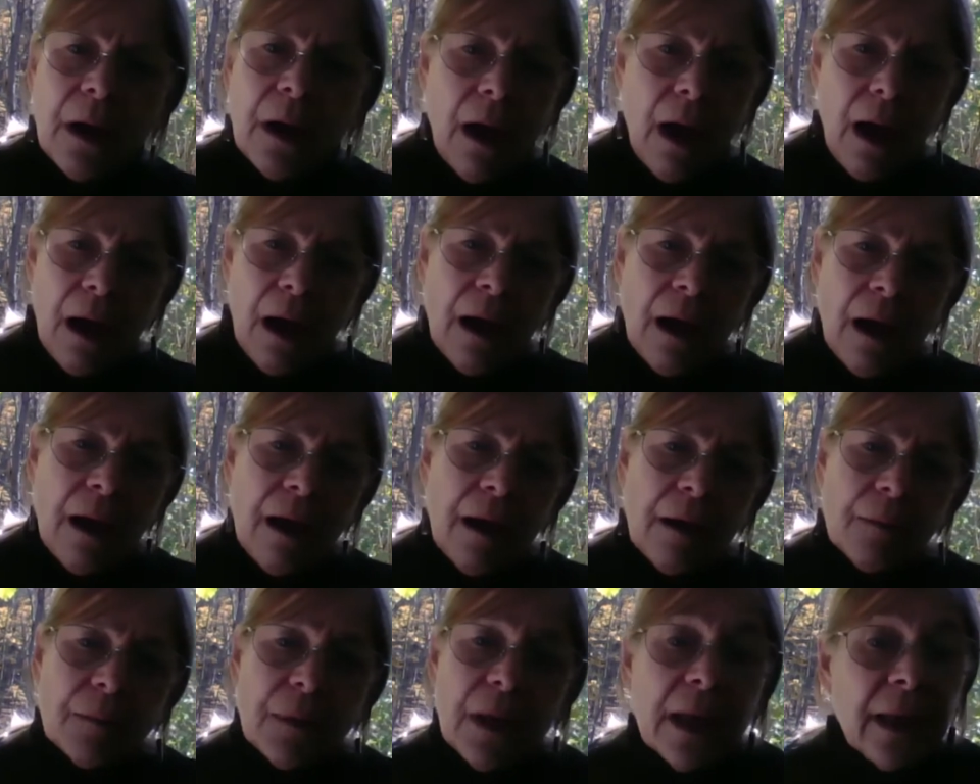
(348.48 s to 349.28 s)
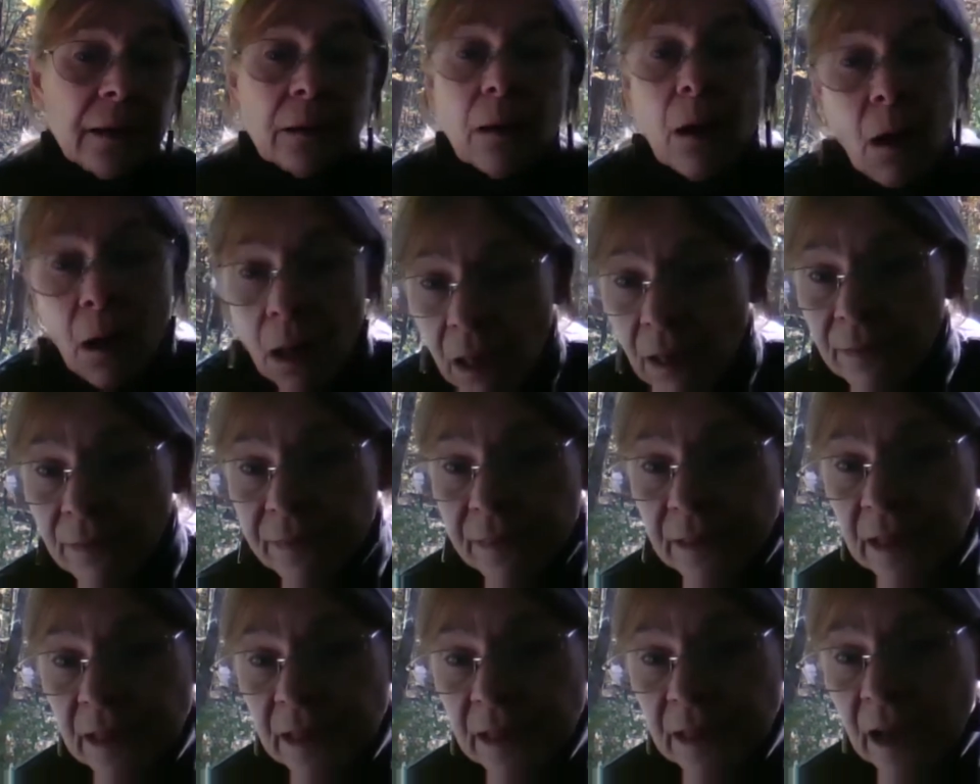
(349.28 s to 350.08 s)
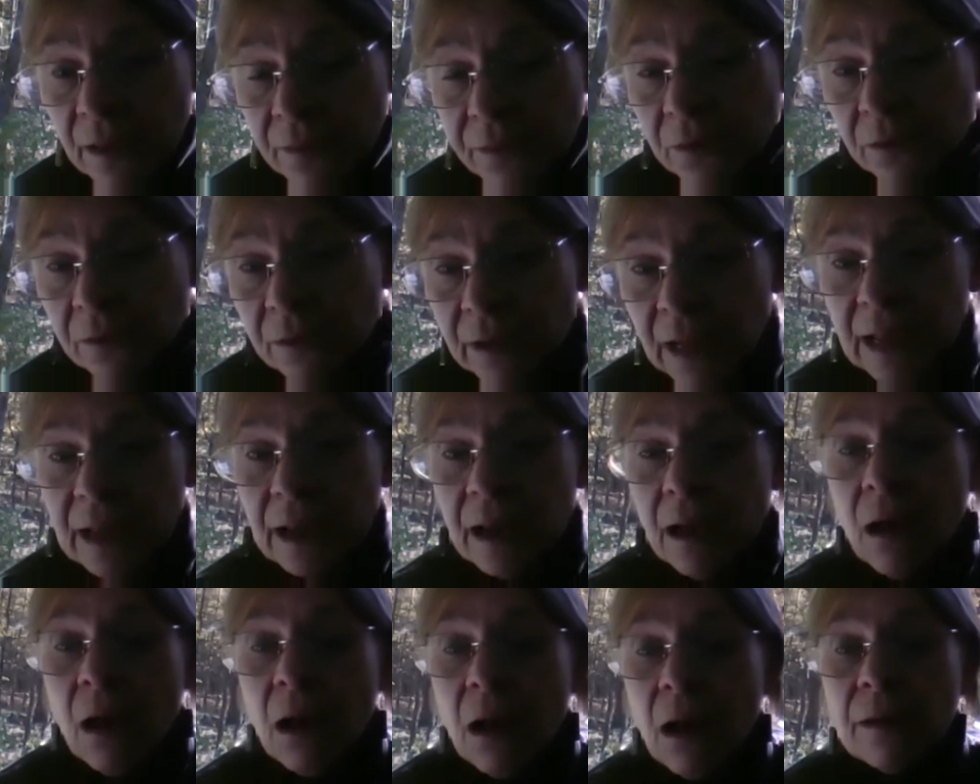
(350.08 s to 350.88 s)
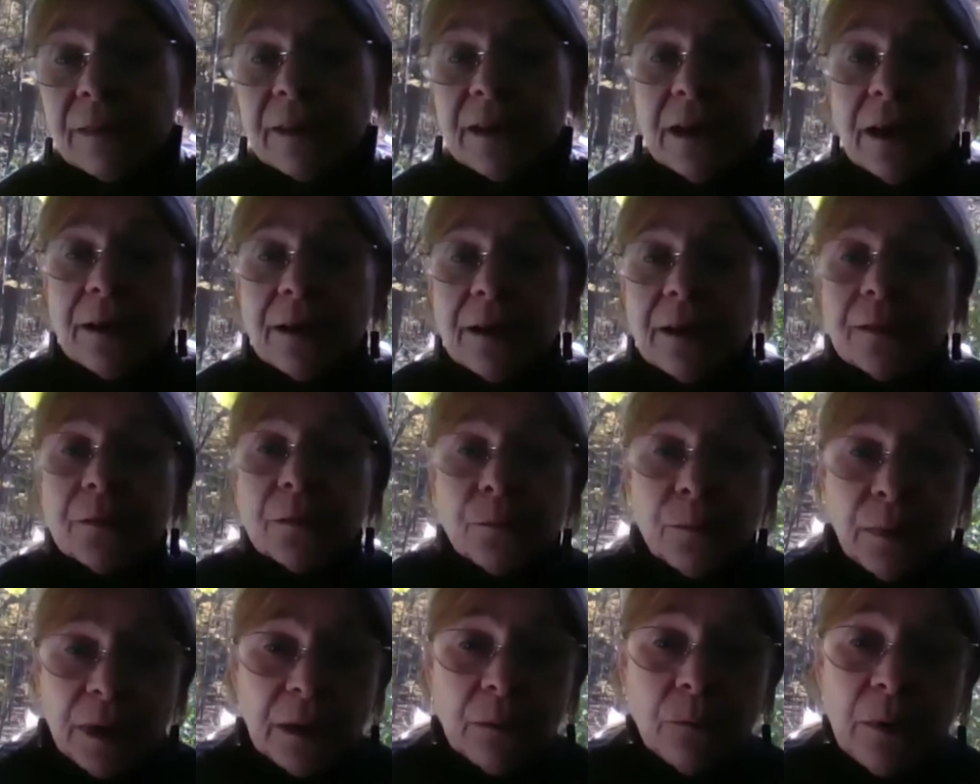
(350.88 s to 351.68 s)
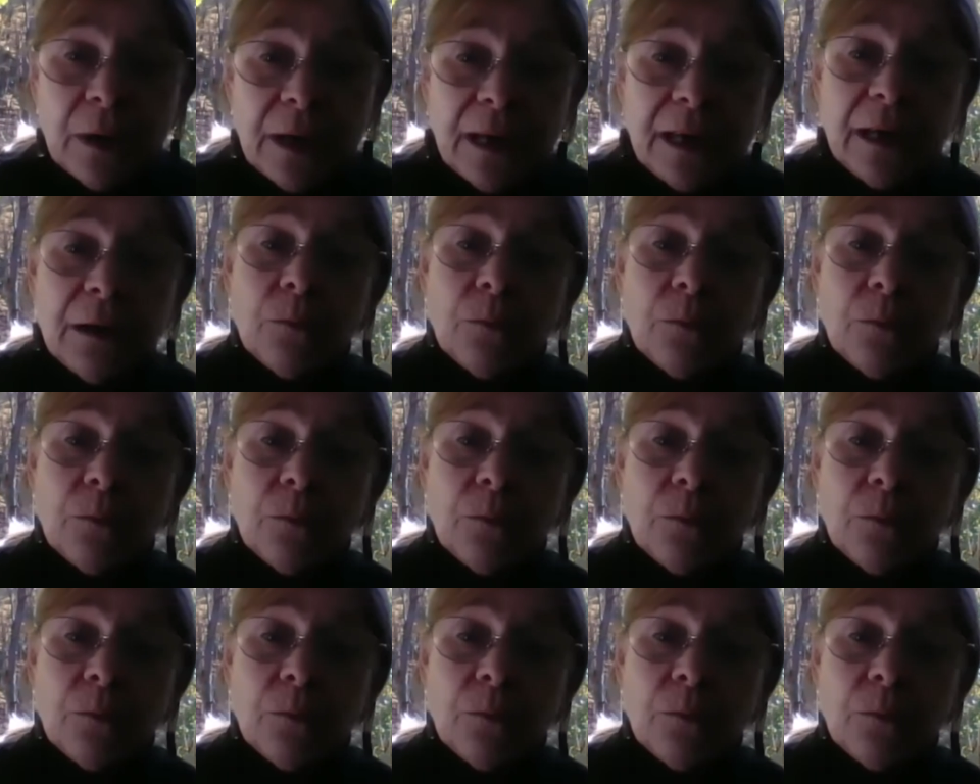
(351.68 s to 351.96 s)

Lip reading: And all the other meat we eat,